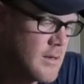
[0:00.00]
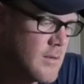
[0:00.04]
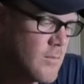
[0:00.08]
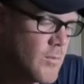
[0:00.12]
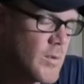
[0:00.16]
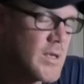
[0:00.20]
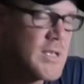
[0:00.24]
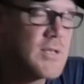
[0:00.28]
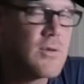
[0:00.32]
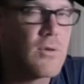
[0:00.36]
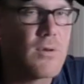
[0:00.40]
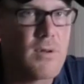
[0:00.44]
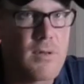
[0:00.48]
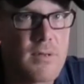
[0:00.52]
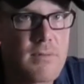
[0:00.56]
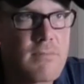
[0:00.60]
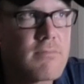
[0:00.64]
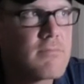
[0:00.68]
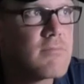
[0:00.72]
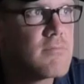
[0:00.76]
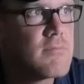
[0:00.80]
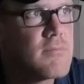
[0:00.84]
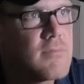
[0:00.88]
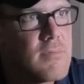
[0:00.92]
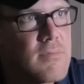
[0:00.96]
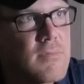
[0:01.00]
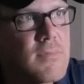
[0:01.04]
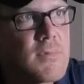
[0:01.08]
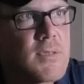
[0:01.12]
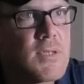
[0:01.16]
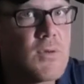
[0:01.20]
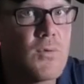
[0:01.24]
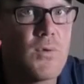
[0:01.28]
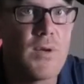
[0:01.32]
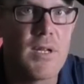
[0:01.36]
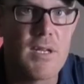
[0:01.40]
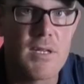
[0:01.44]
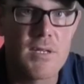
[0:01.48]
We took it
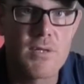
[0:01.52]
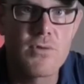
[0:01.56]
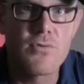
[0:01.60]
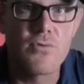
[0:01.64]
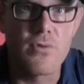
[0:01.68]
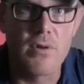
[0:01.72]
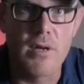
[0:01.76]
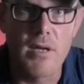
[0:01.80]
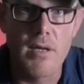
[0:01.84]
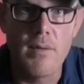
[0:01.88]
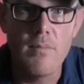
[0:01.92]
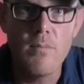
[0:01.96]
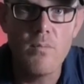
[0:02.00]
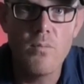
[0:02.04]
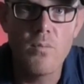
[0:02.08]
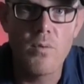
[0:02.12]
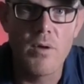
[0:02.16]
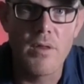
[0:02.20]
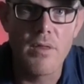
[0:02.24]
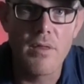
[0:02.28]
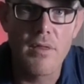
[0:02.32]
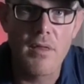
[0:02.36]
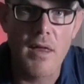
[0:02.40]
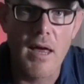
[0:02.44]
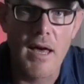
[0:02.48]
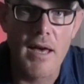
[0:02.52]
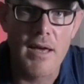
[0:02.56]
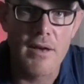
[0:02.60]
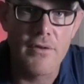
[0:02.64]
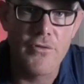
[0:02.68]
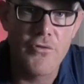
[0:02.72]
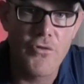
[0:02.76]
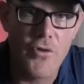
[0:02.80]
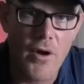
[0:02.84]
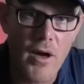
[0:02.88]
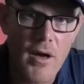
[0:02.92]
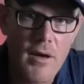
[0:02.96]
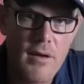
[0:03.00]
to an extreme with a
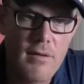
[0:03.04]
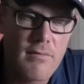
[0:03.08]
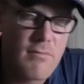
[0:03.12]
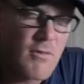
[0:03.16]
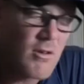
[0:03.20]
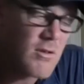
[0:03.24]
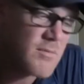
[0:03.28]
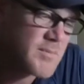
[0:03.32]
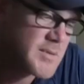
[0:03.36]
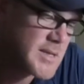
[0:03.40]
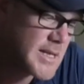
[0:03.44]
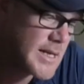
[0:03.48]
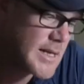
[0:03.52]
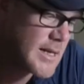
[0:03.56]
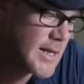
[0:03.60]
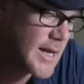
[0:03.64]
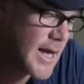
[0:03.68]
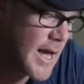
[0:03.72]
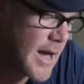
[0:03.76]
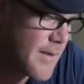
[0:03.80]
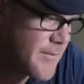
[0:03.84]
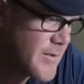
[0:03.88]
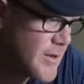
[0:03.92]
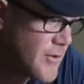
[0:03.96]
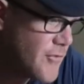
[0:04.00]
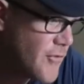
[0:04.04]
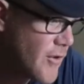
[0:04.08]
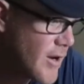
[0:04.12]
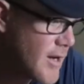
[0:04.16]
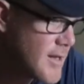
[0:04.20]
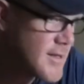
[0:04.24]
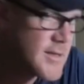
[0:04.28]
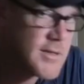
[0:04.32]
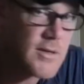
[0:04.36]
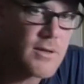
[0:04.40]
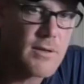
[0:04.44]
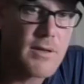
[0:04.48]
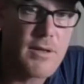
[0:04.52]
truck, not a particularly heavy truck,
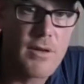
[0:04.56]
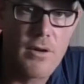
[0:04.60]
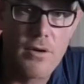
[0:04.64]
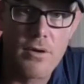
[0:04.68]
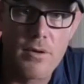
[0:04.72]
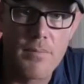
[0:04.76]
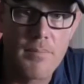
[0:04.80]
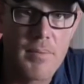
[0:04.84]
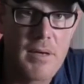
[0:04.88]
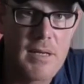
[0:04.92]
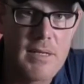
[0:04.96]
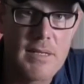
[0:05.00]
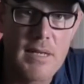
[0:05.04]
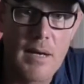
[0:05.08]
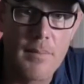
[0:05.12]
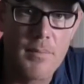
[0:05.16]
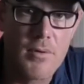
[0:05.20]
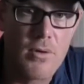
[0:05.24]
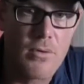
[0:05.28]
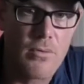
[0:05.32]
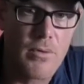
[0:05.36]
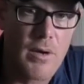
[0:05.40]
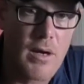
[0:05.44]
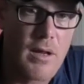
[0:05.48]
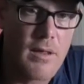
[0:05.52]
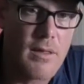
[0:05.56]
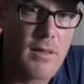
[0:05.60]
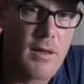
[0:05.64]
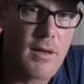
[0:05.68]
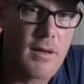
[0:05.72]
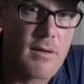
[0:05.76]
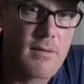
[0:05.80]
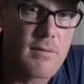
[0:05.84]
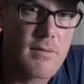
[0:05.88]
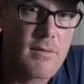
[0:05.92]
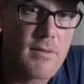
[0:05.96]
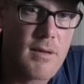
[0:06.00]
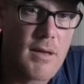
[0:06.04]
certainly not a B-double or
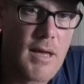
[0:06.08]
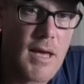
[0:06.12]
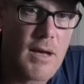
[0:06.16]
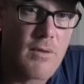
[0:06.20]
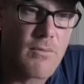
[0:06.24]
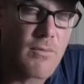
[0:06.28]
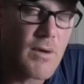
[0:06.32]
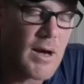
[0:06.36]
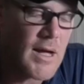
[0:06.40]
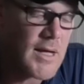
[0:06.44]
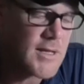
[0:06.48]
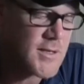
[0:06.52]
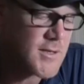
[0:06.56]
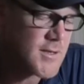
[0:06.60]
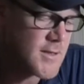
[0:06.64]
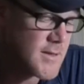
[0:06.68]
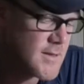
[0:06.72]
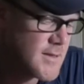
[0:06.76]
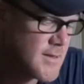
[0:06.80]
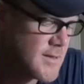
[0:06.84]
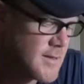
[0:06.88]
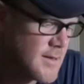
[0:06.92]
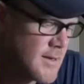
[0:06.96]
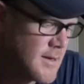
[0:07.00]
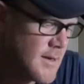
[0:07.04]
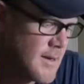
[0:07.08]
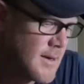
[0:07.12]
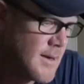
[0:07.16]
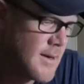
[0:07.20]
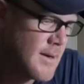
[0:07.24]
anything outrageous,